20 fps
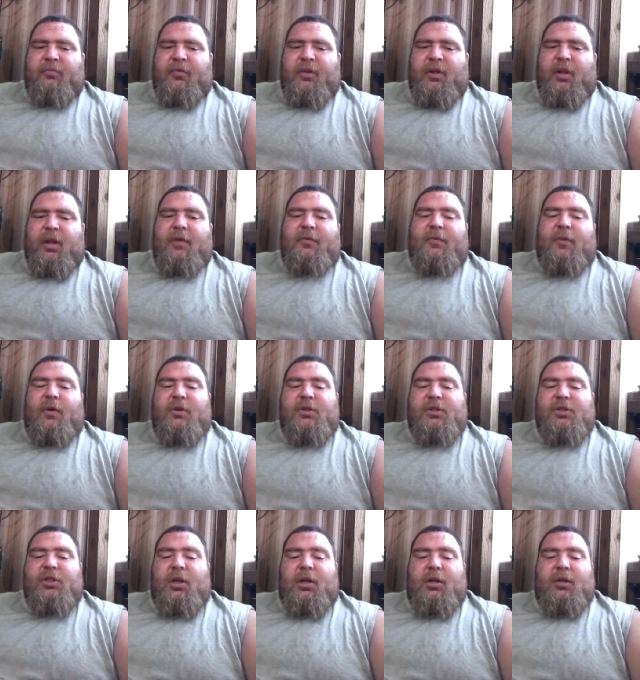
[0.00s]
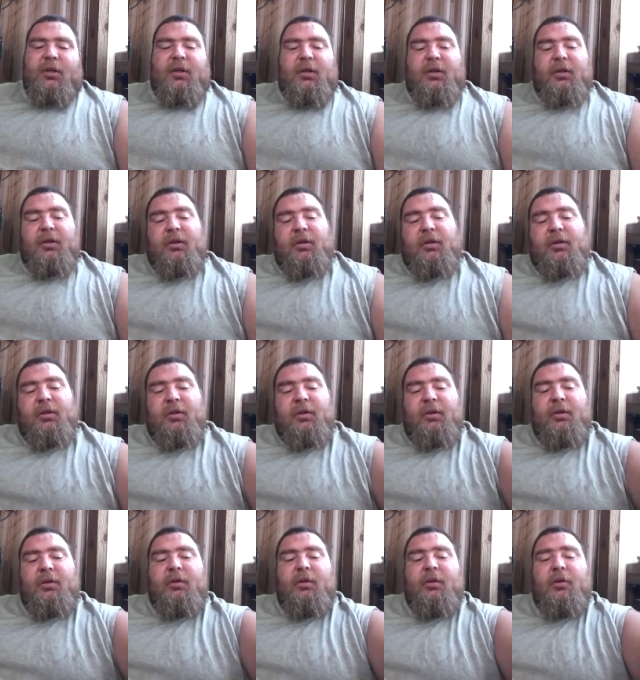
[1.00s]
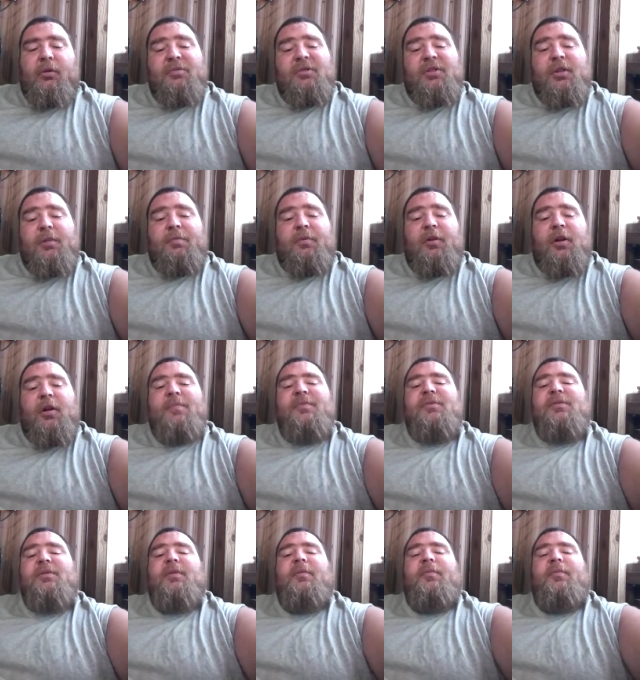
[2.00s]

Hey folks, John here, hosted Preps.